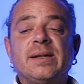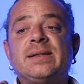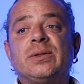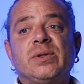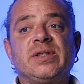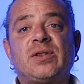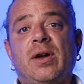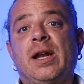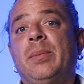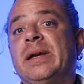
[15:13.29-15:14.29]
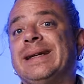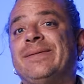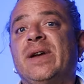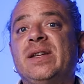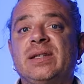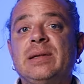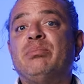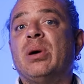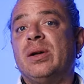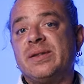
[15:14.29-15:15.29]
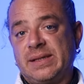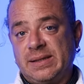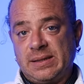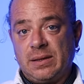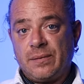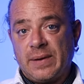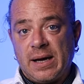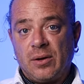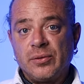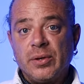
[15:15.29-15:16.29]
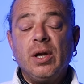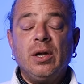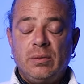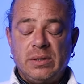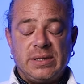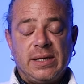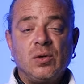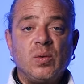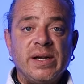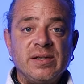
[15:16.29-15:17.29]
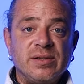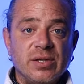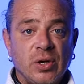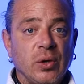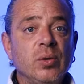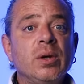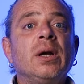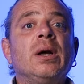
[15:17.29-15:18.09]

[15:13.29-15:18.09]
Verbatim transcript: until this dynamic eventually burns itself out, which they always do,